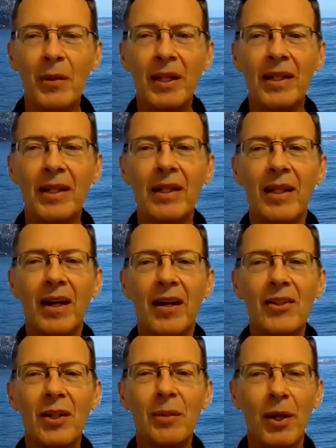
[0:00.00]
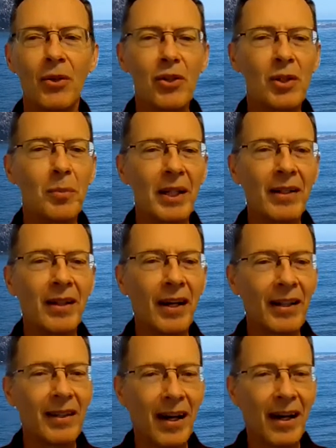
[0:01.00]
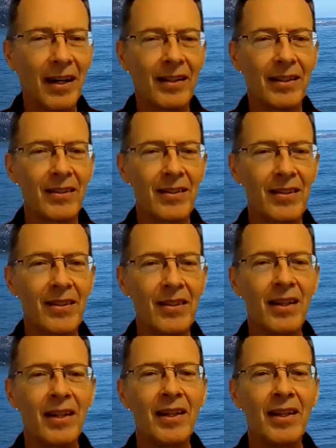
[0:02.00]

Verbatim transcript: We are supposed to be like God is